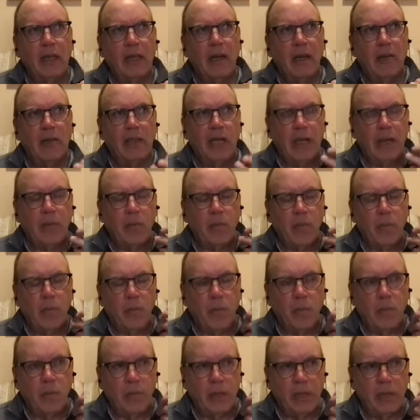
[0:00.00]
okay,
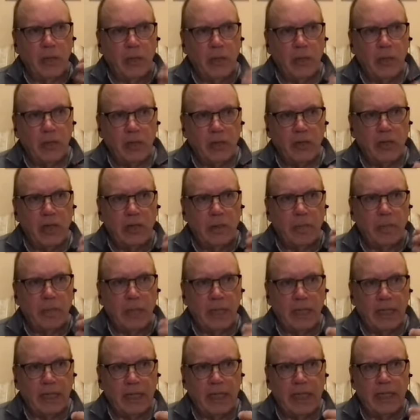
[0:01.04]
being on a retreat and
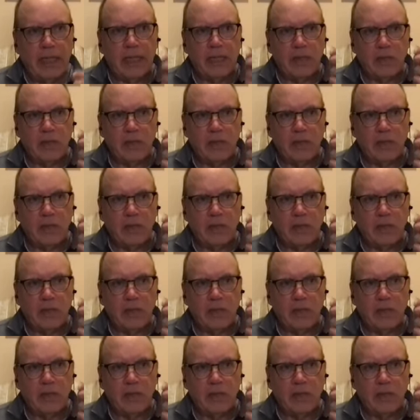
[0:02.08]
meditating